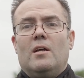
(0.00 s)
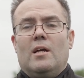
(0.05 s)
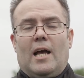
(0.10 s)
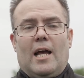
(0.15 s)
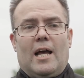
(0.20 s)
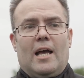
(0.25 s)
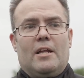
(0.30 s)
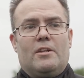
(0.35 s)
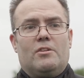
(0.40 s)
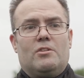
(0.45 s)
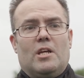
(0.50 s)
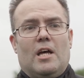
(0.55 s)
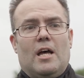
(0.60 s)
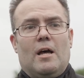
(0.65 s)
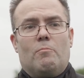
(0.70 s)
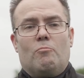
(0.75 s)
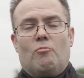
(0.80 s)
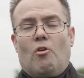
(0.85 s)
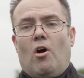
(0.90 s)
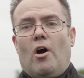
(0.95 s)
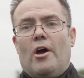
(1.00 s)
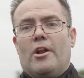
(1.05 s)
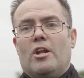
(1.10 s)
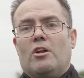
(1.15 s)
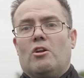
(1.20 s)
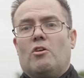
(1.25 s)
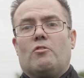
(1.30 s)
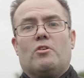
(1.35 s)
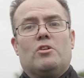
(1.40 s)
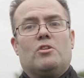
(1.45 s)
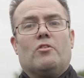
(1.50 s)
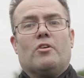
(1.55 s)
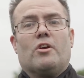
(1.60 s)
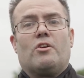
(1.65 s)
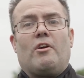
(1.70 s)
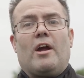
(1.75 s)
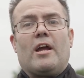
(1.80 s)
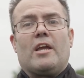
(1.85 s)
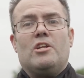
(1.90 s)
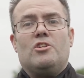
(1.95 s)
and Ryan and Luke are doing a
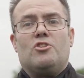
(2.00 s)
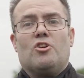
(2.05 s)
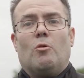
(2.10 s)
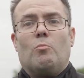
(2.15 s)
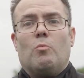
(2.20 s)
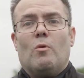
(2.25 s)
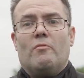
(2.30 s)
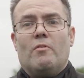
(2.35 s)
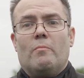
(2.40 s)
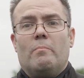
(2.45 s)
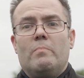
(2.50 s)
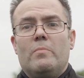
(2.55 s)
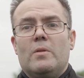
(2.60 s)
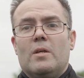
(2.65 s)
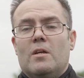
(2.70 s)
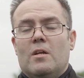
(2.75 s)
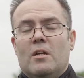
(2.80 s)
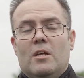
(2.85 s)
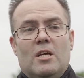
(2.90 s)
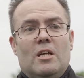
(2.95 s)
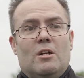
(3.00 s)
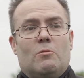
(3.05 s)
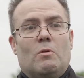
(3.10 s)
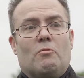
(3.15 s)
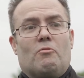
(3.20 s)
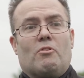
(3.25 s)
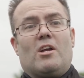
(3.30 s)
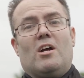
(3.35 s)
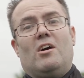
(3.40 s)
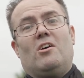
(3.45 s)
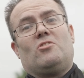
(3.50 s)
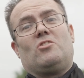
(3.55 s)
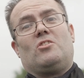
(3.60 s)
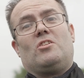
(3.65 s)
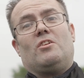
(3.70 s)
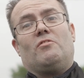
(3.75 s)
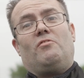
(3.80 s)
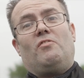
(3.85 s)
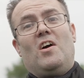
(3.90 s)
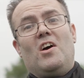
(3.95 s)
cracking job with them. With regards
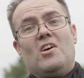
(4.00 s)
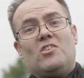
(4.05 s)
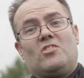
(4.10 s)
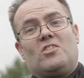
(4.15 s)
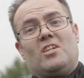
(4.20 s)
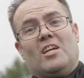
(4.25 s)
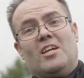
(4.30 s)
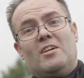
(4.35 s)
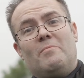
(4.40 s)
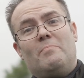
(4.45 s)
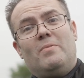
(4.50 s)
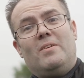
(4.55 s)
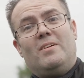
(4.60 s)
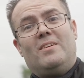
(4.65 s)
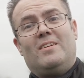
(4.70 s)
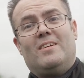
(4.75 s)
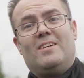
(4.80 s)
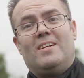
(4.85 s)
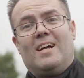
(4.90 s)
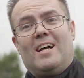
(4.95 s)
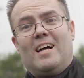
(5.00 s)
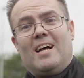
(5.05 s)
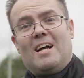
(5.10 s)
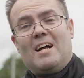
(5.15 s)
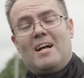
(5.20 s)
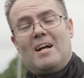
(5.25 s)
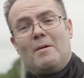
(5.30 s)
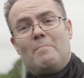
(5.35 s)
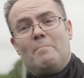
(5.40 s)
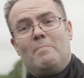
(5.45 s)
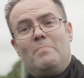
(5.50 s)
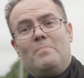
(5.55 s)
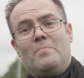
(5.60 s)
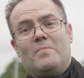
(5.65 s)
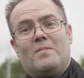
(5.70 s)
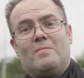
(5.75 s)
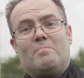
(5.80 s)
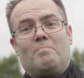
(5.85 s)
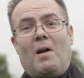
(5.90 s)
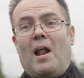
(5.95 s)
to the first team,
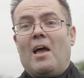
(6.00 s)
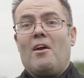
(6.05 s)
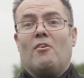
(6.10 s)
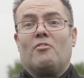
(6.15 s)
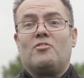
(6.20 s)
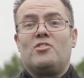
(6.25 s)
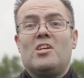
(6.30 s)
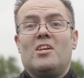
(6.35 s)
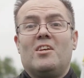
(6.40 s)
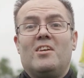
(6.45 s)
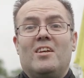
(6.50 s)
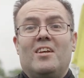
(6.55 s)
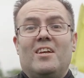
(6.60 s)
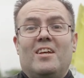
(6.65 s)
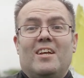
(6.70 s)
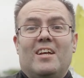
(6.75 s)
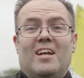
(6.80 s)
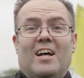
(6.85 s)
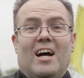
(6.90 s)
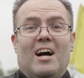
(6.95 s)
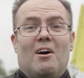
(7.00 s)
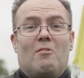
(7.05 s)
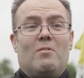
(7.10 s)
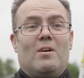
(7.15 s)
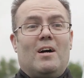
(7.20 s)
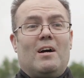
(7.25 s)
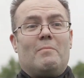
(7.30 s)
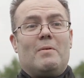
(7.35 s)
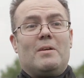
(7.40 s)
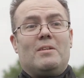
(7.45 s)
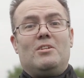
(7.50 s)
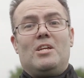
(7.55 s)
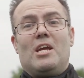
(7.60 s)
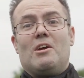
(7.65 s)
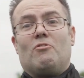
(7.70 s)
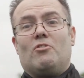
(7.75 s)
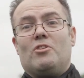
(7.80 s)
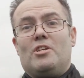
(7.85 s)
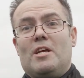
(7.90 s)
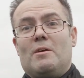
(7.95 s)
playoffs.
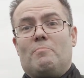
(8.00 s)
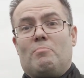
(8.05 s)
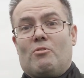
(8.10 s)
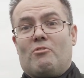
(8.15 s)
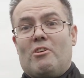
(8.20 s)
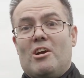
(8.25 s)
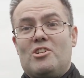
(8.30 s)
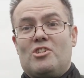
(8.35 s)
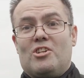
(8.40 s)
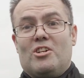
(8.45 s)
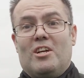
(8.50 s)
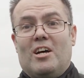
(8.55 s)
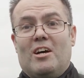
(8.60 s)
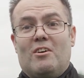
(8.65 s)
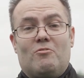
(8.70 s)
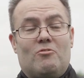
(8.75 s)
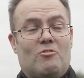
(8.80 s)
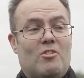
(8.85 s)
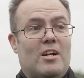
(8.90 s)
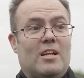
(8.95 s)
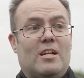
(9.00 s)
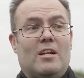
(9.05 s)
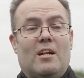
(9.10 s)
Year-on-year progression. I'd really